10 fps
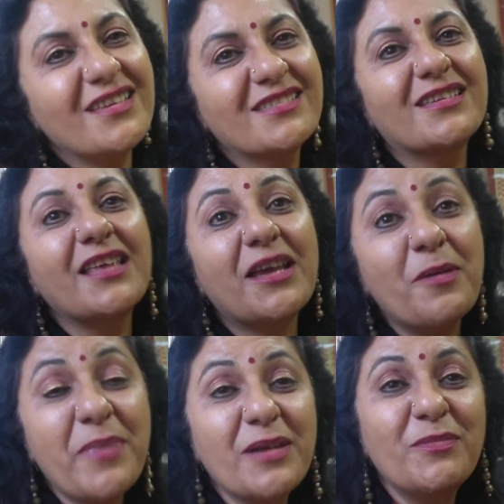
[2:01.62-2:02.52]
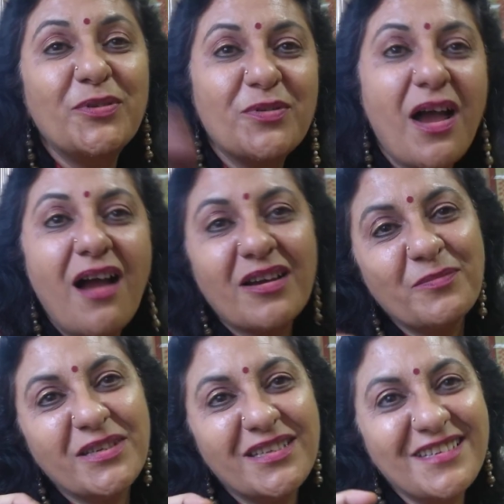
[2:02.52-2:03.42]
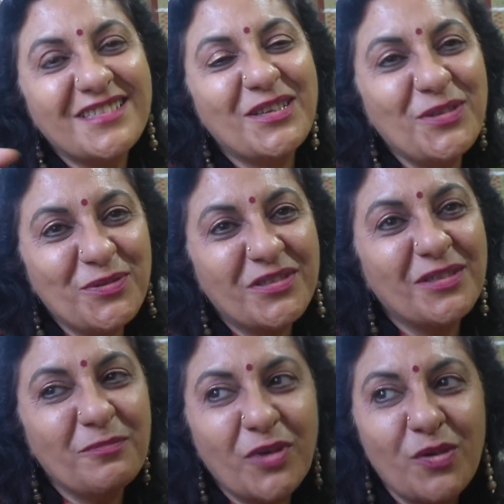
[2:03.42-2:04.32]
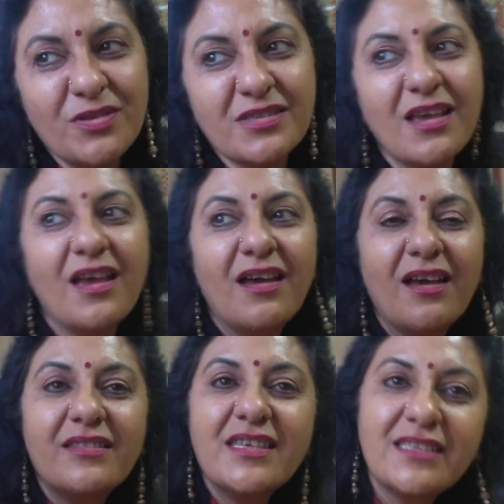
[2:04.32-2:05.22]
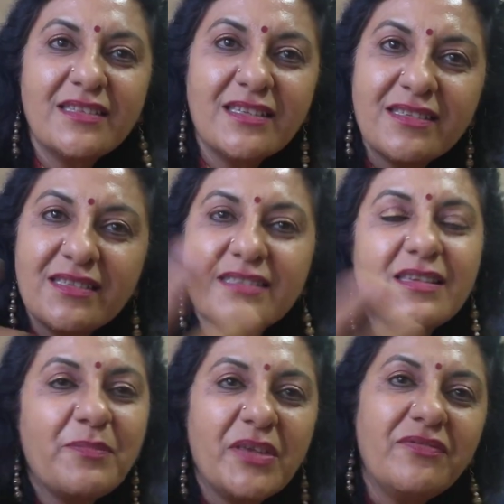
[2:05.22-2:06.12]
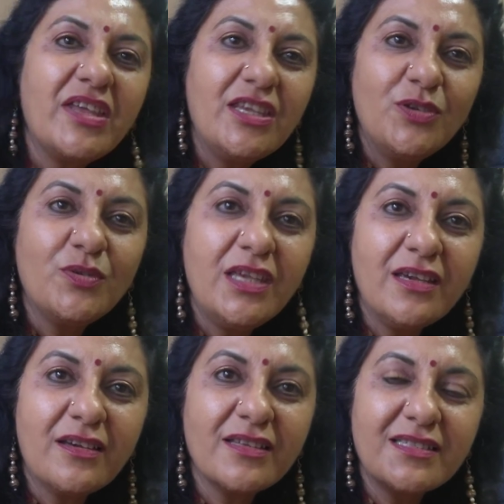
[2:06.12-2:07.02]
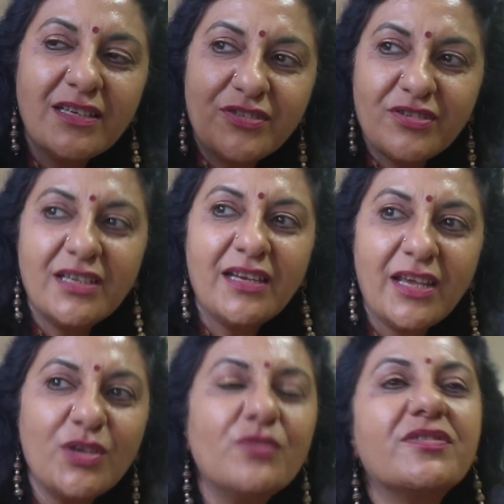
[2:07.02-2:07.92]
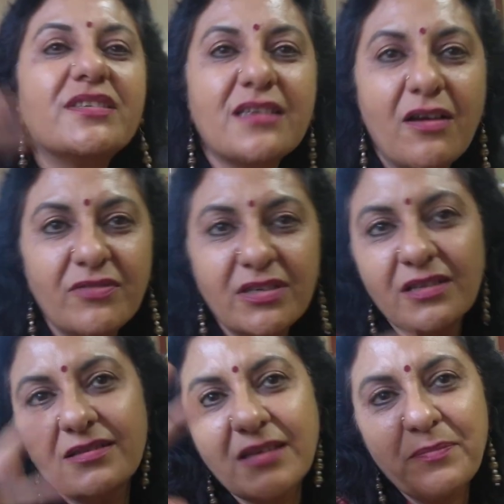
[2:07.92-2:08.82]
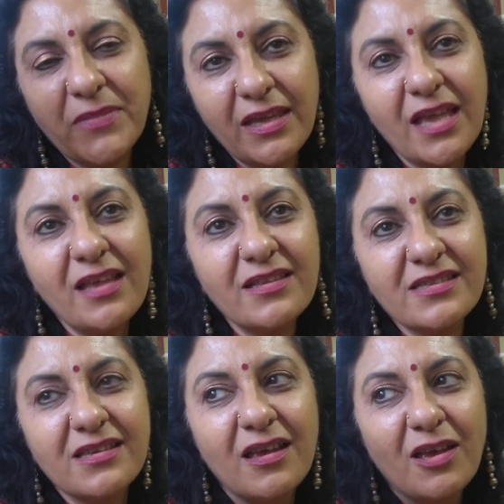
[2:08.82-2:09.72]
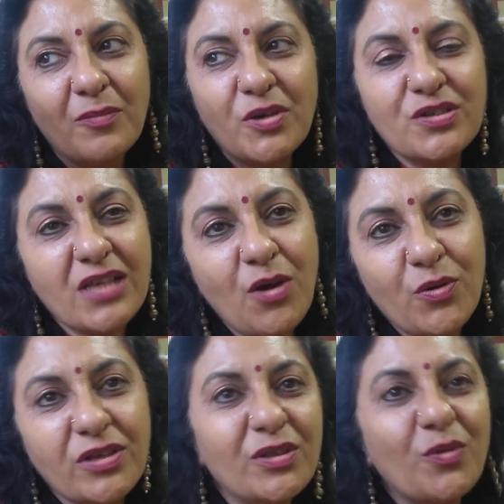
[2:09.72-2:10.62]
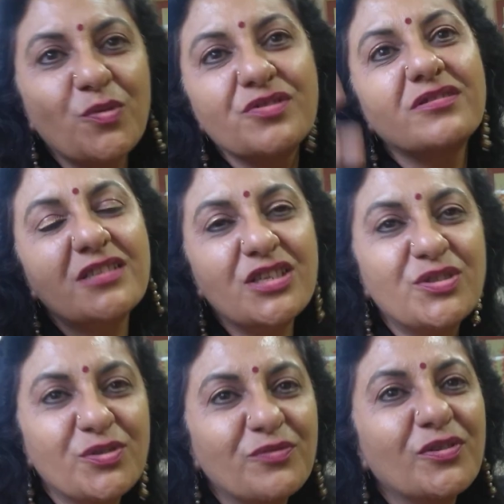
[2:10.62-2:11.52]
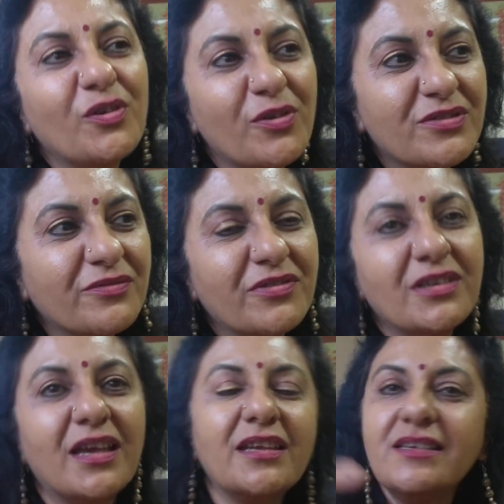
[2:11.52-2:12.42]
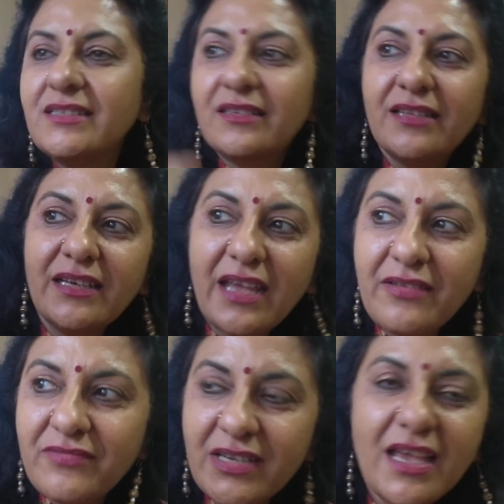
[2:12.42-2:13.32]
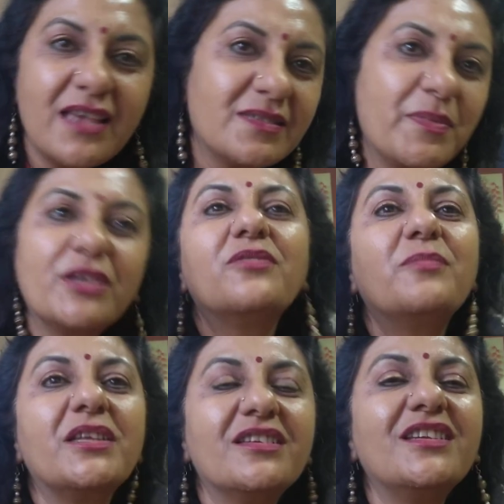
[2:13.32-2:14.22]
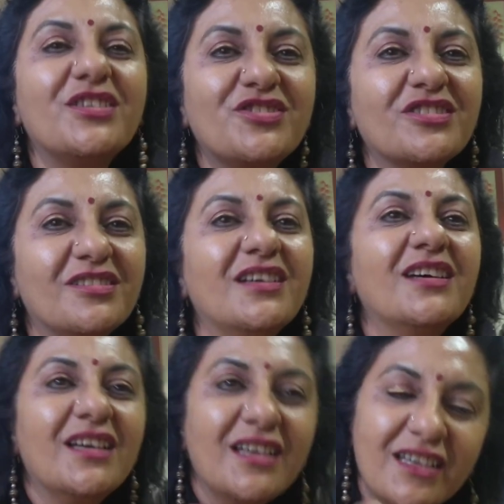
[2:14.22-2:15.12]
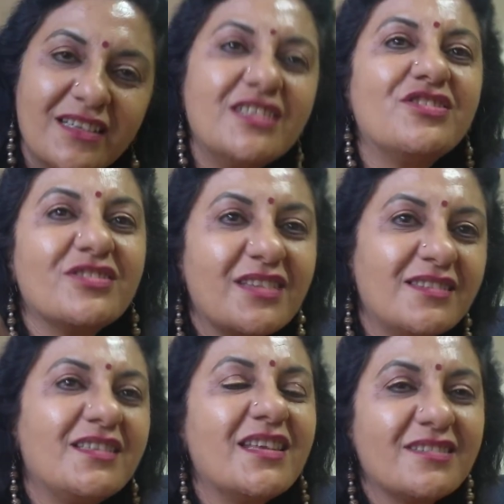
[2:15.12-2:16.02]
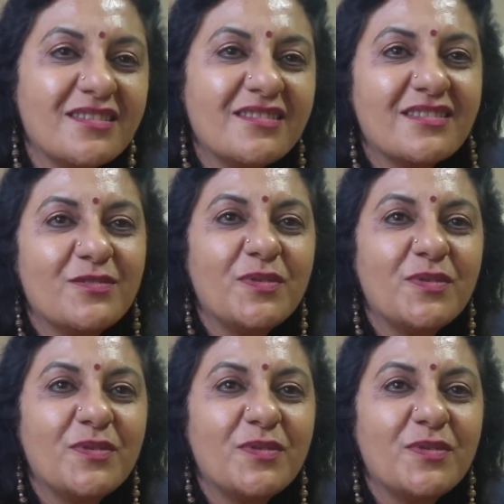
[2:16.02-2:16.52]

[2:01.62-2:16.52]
Yes, compared me to Archimedes and Newton because this said that this is something very unique. It's literally like you've discovered something else. Because how can the ocean teach you philosophy? And I said that every aspect of Mother Nature teaches us lessons.